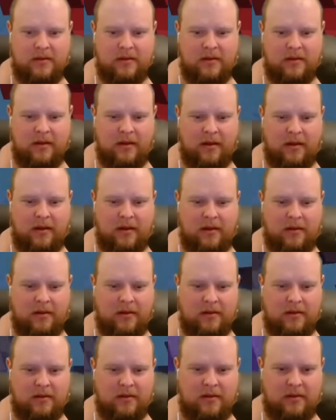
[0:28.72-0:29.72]

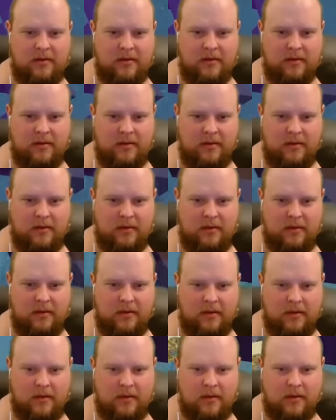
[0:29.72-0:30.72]

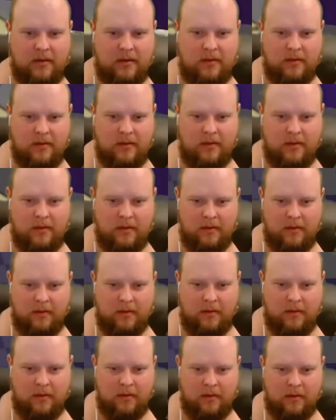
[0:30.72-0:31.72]

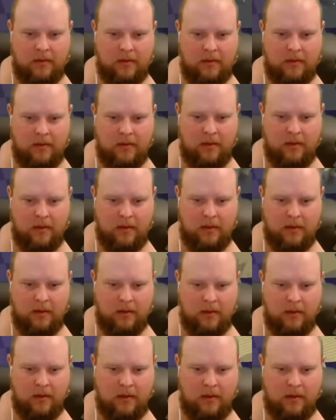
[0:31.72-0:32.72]

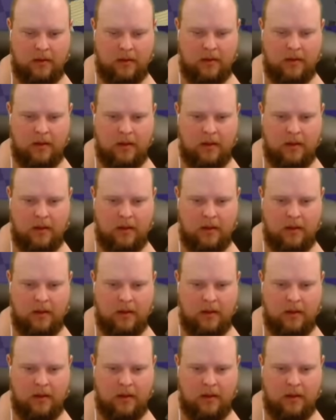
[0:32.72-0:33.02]
[no speech]